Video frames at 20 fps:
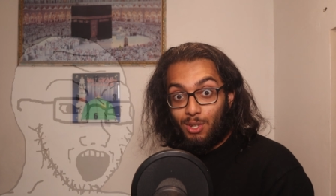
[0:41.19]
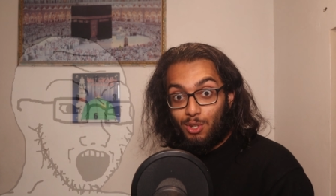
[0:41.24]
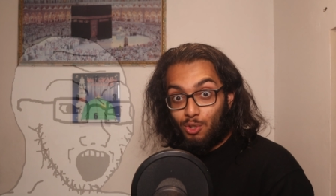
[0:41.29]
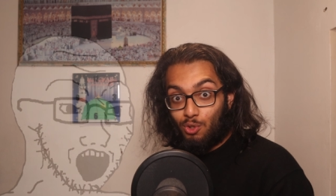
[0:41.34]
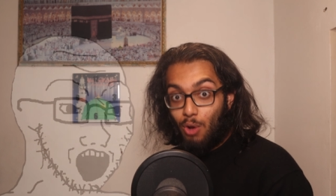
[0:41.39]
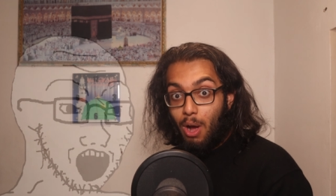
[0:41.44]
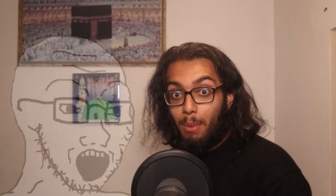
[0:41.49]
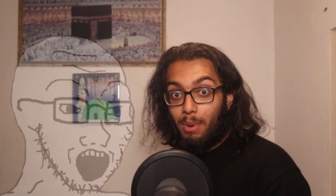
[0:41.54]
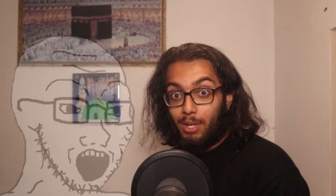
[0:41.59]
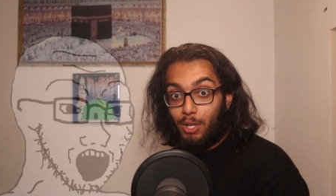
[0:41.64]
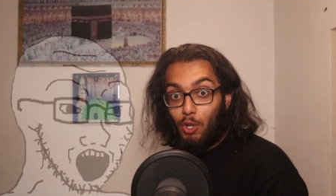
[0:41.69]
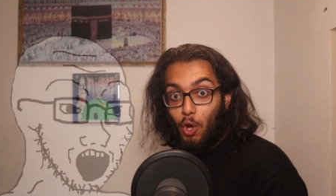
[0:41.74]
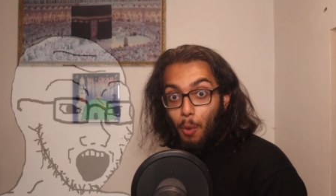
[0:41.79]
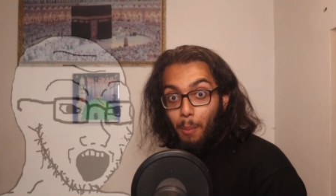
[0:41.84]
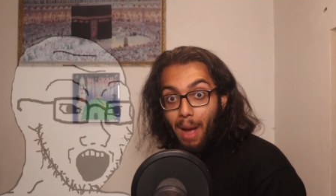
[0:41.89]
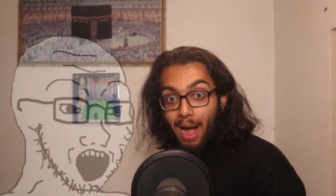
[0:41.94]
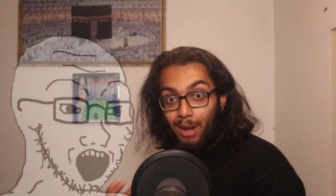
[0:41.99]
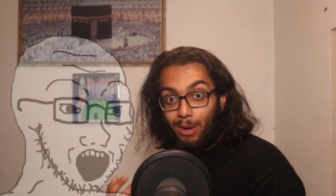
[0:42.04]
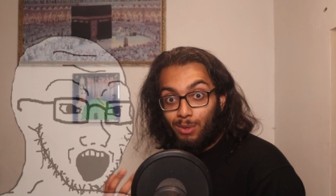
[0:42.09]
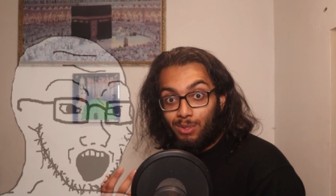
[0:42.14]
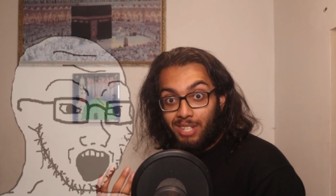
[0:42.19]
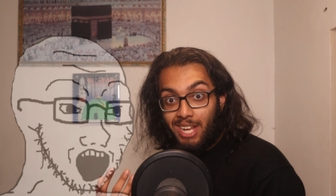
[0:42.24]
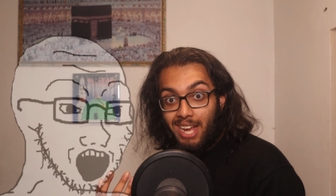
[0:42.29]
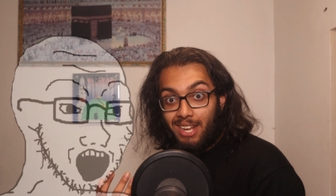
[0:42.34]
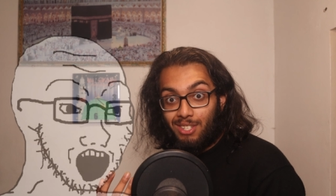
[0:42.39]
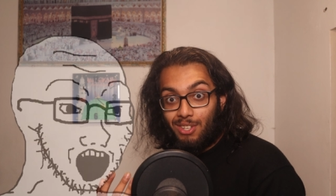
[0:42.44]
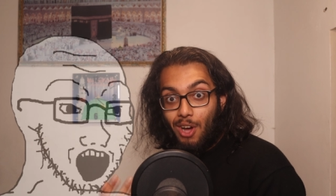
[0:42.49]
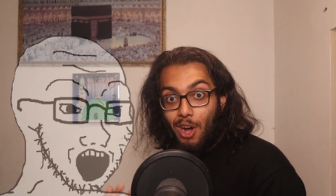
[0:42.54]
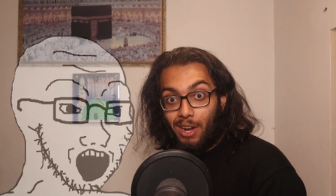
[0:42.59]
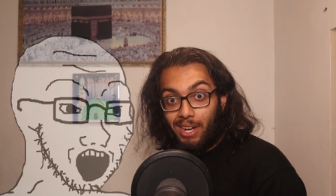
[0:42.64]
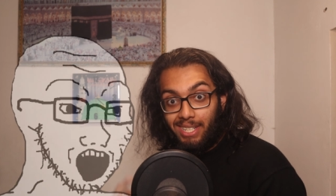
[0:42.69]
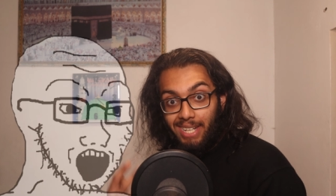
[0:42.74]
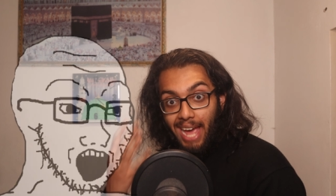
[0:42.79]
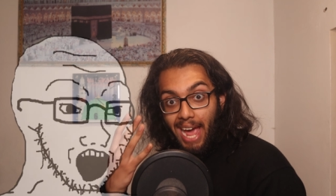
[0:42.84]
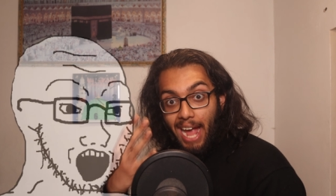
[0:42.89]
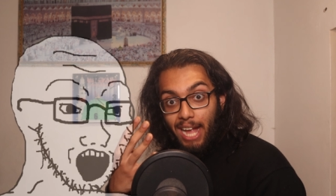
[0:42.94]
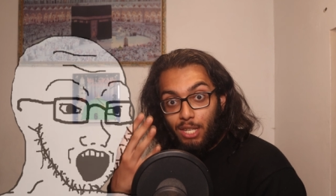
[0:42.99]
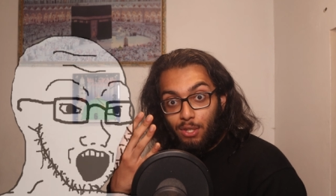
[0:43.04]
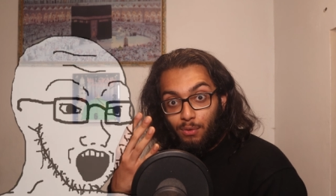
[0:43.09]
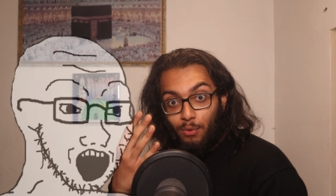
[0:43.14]
So I'm gonna go back on TikTok and
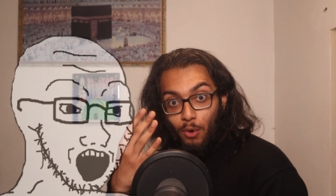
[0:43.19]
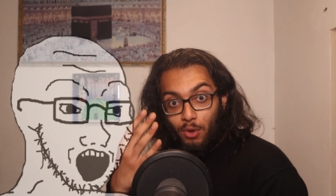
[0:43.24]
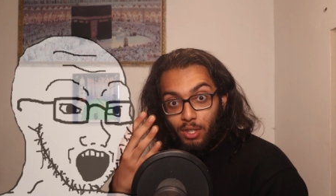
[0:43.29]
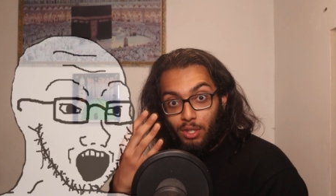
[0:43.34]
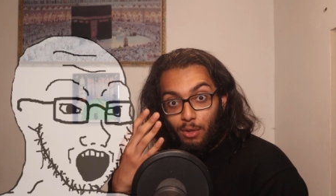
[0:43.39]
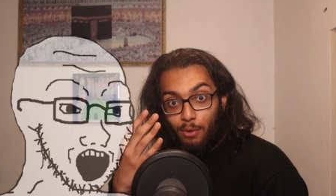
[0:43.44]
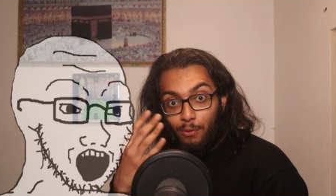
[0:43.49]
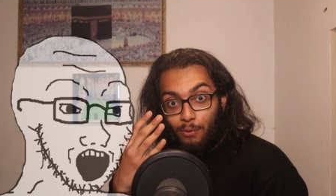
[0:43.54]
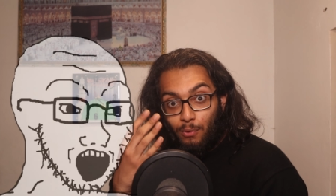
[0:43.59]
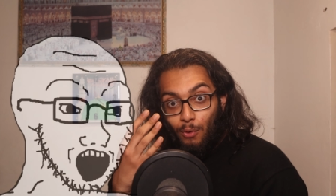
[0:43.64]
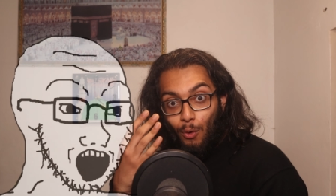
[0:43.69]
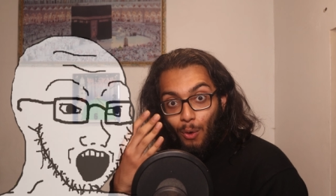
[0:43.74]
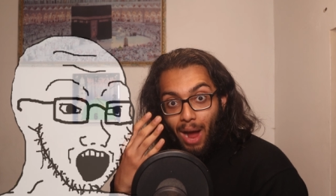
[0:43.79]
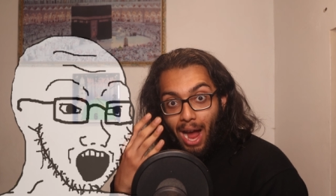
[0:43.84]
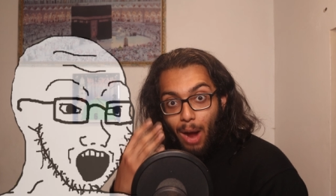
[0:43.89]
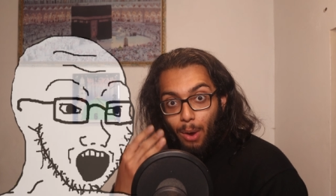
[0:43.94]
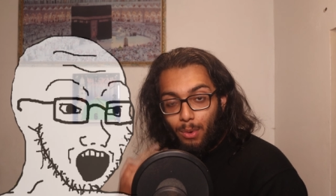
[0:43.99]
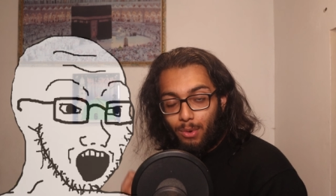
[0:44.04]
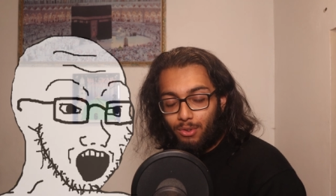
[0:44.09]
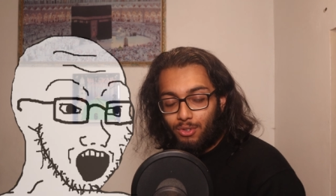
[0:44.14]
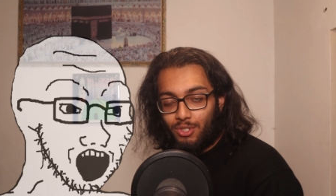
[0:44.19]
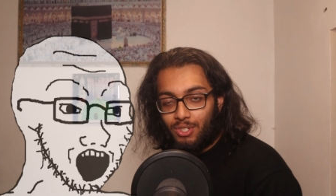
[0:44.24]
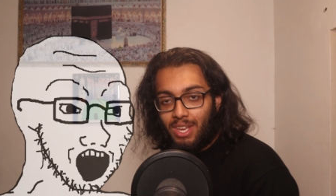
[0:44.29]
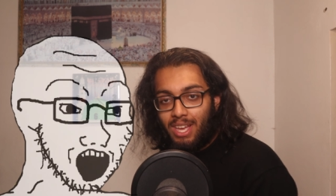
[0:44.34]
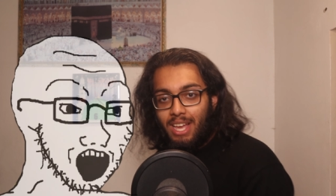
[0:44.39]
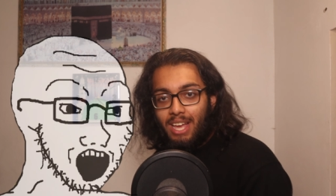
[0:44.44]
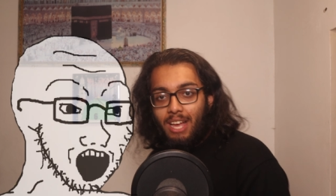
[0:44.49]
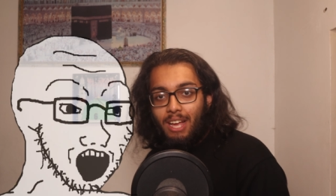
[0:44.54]
edge for another four hours.